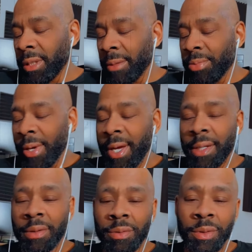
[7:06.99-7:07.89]
Jay
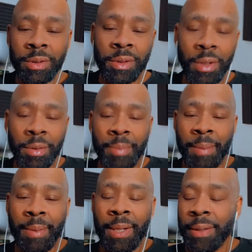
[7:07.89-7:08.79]
Brad, what's good,
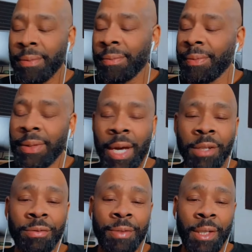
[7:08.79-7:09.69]
my man?
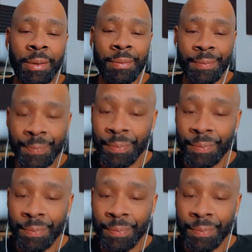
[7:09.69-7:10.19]
How you feeling?